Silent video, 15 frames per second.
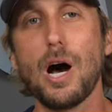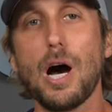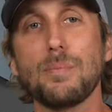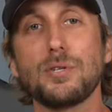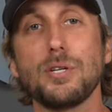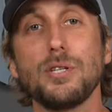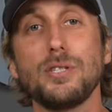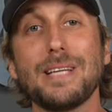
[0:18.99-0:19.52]

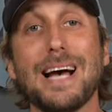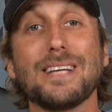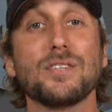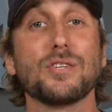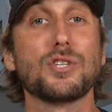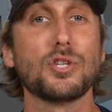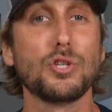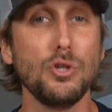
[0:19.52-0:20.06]
options as
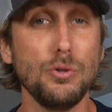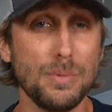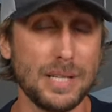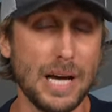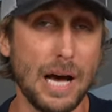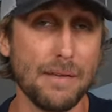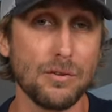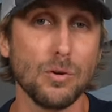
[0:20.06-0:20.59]
a scuba
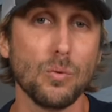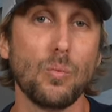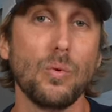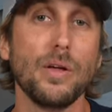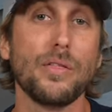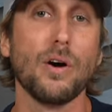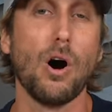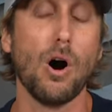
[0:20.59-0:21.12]
diver
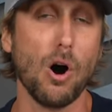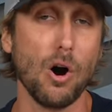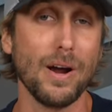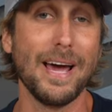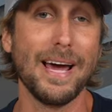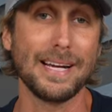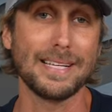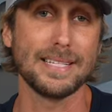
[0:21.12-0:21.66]
with
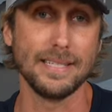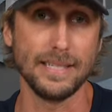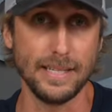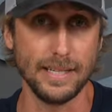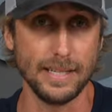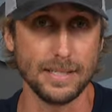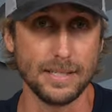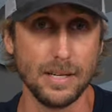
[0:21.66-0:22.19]
RX
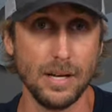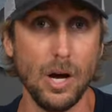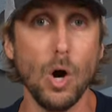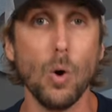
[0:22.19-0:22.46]
needs.